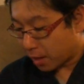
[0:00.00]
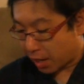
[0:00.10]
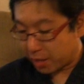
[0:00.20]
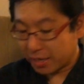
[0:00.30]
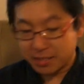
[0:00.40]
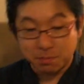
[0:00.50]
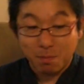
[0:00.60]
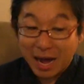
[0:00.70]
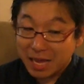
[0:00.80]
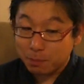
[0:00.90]
And as
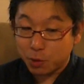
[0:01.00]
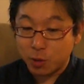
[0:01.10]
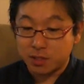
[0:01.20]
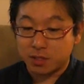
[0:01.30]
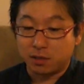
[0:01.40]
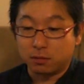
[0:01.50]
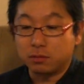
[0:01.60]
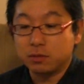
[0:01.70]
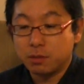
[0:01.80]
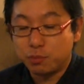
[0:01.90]
my personal
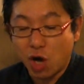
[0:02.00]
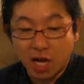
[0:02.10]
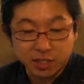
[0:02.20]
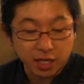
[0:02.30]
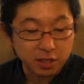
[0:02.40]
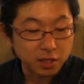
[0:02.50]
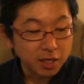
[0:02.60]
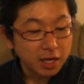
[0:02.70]
project,